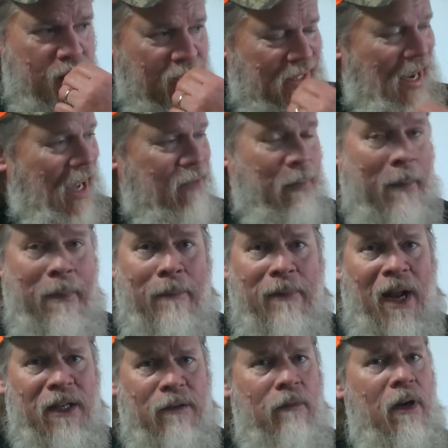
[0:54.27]
Guys, maybe I'm
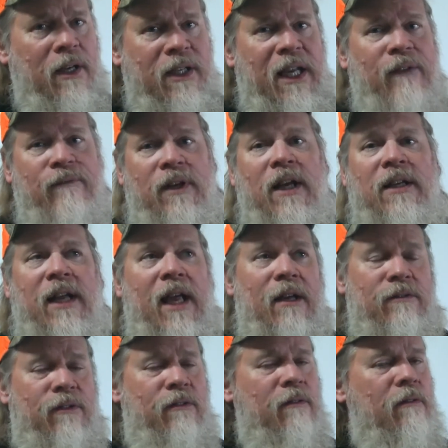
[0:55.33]
not the one to give
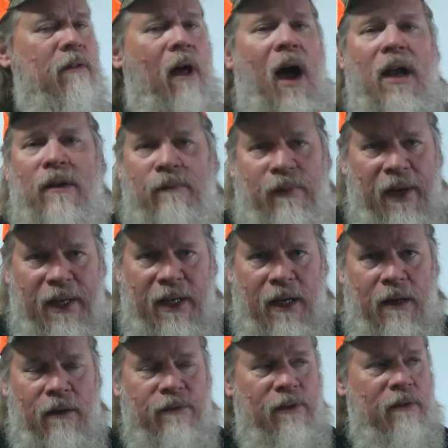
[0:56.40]
details. There's a lot of
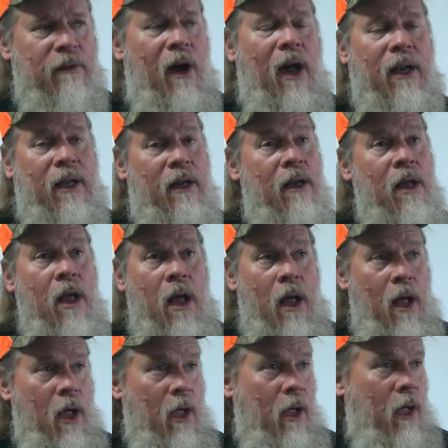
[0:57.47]
videos, a lot of
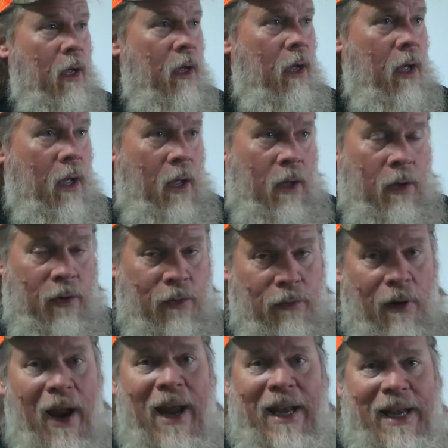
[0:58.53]

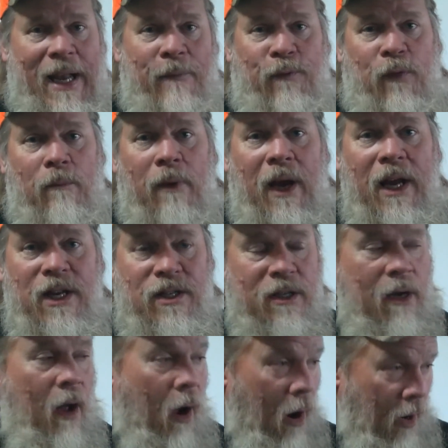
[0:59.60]
great
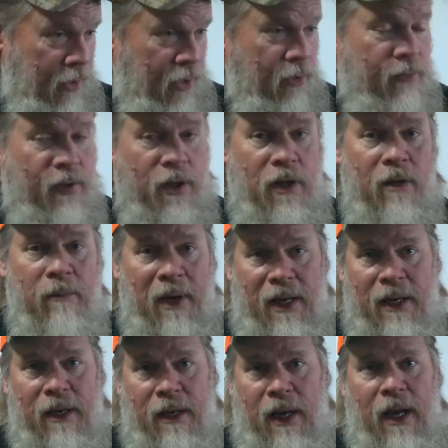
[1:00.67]
information on YouTube
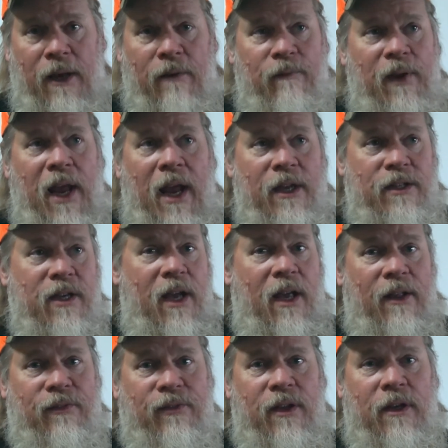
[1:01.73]
and
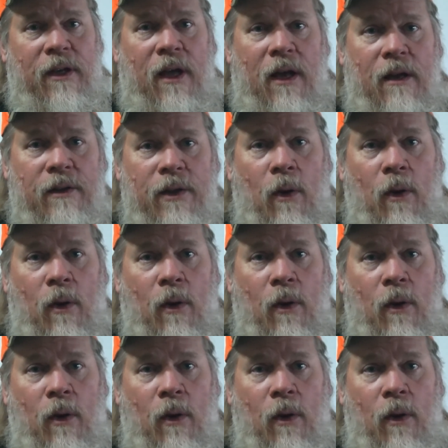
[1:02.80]
VHS and the